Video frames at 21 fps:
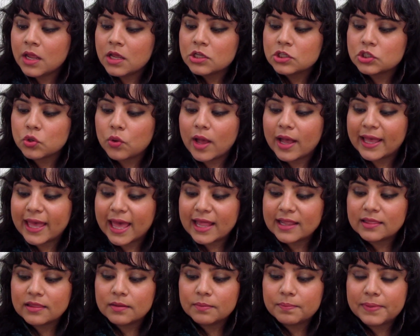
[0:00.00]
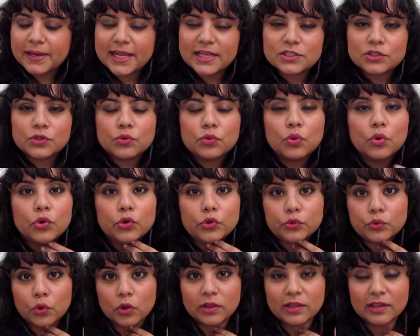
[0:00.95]
So again, the place you go
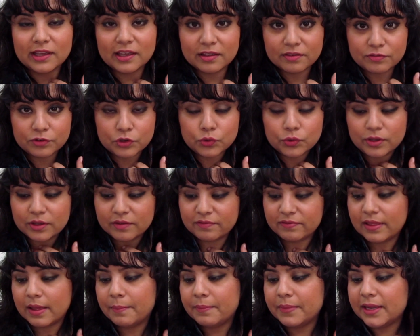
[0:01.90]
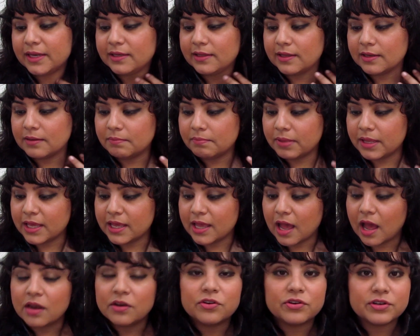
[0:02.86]
to or the gift you give them, it can
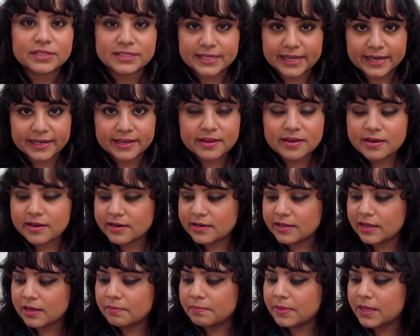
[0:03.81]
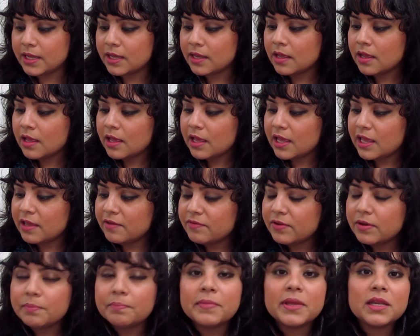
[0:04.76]
be understated. It can be
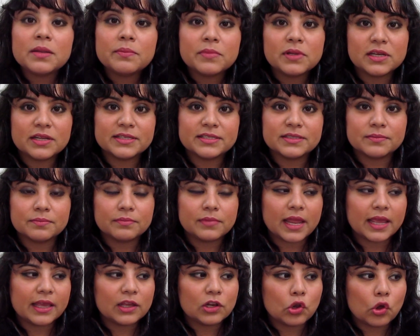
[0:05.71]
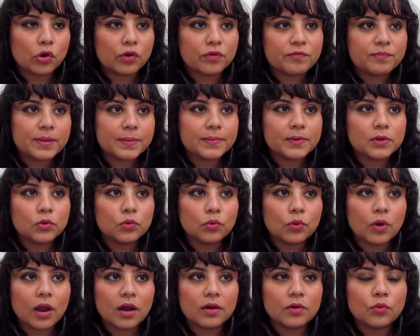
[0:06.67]
even minimalism, like a lot of people
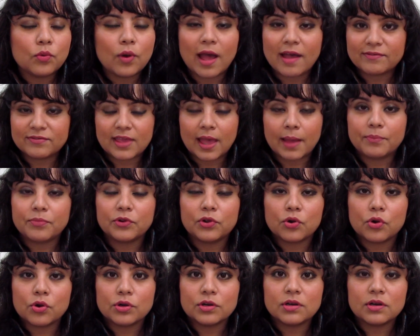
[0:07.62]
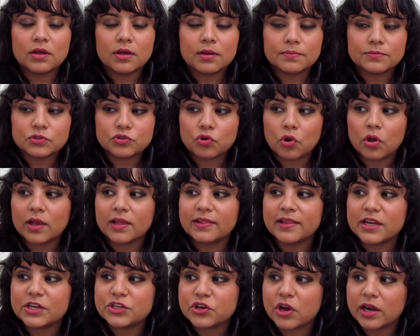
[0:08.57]
who have Capricorn strong in
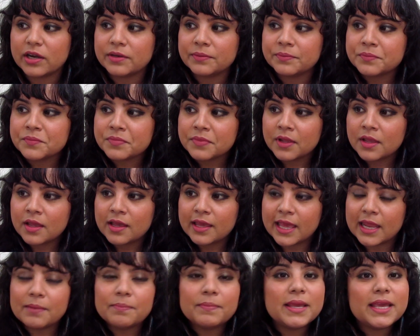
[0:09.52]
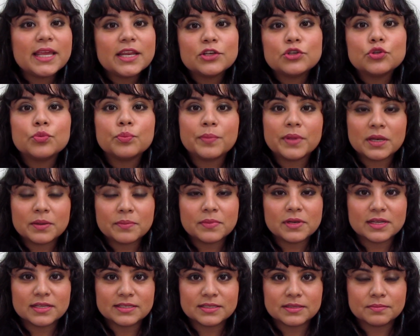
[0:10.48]
their chart can be into
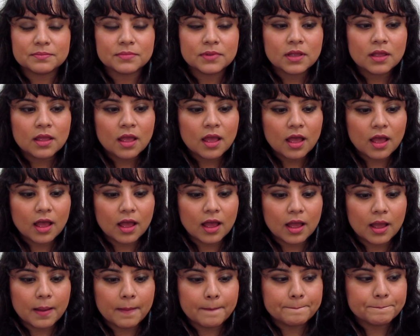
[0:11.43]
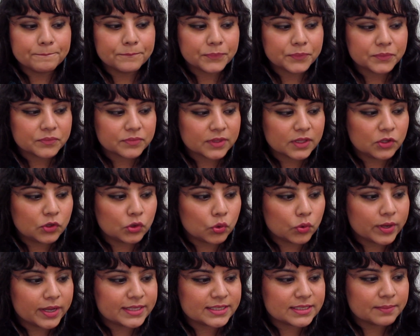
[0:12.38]
minimalism. You
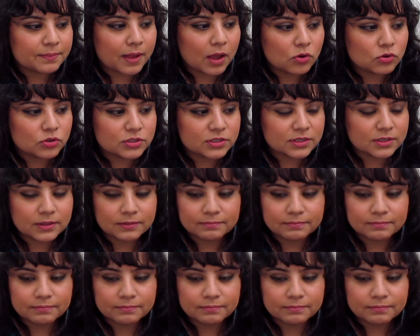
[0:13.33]
know, it's about,